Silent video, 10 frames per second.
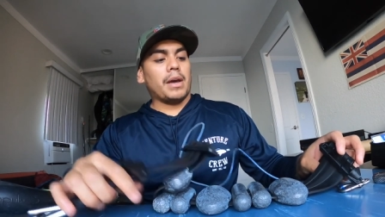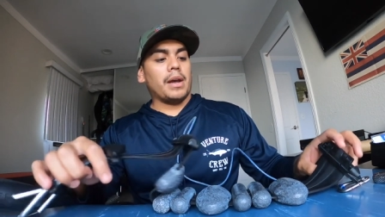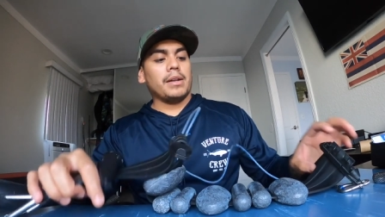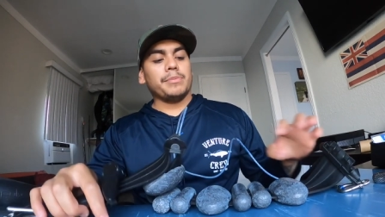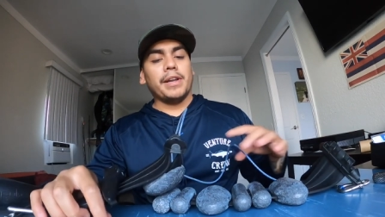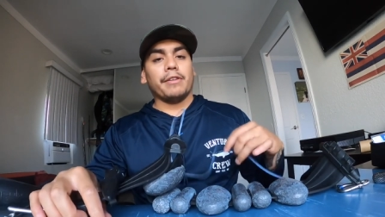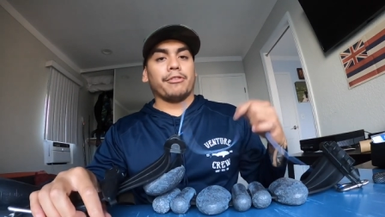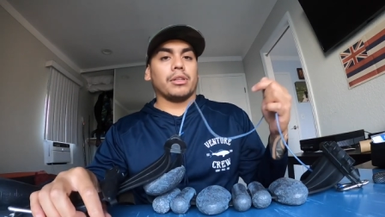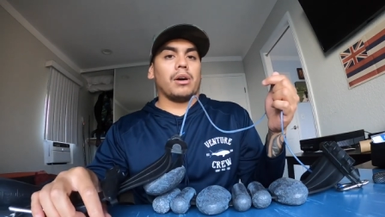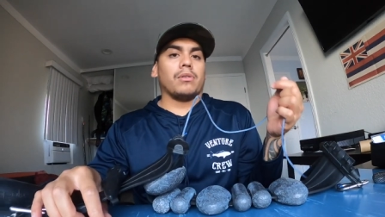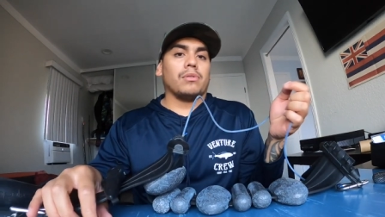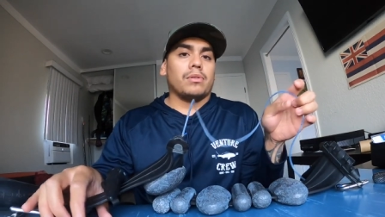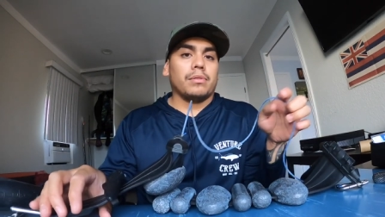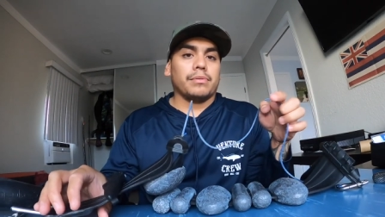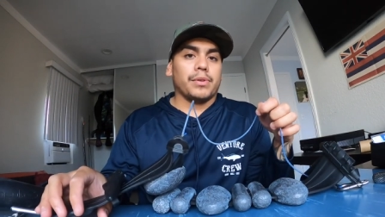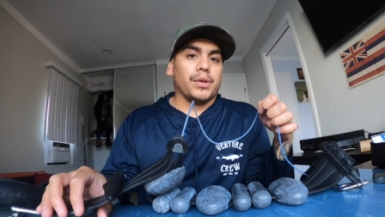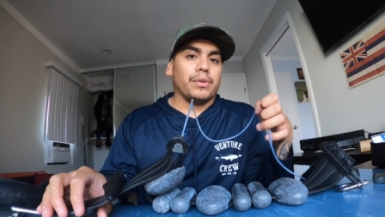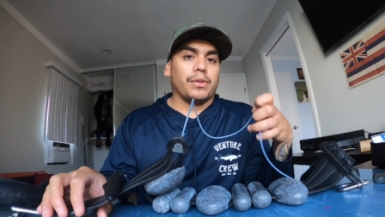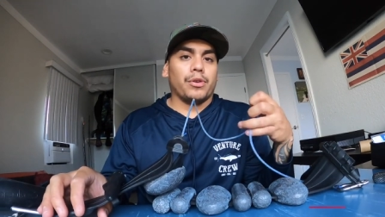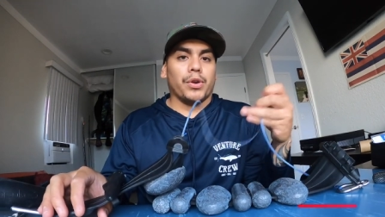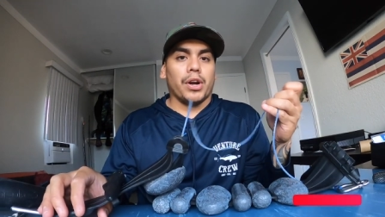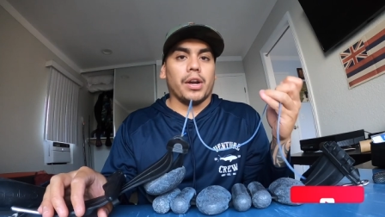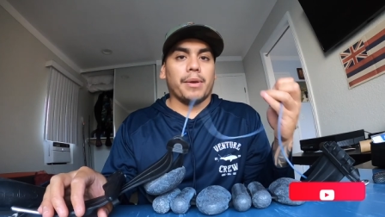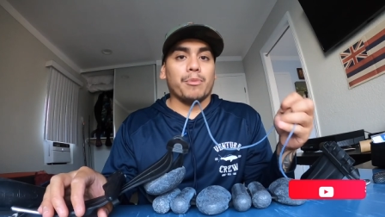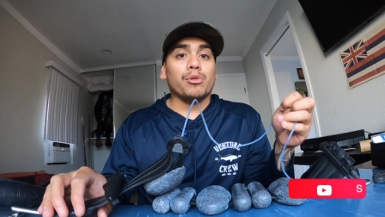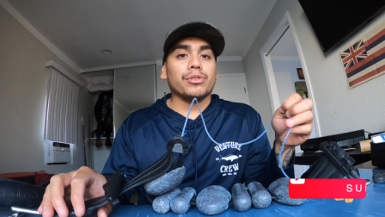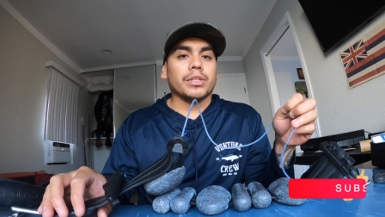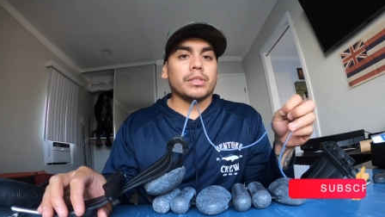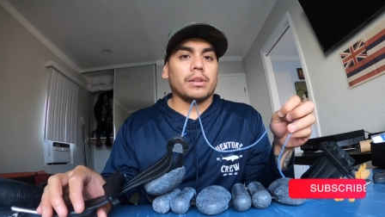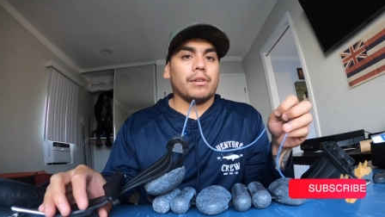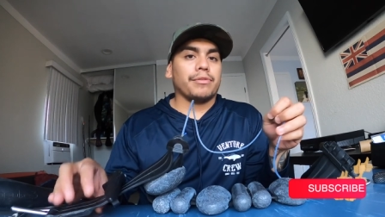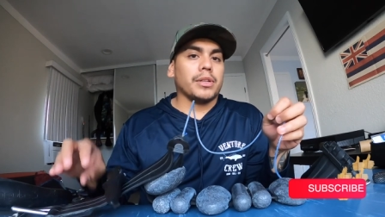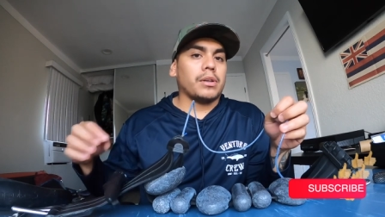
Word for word: and it's mainly for tako. you know when you're hunting moose and stuff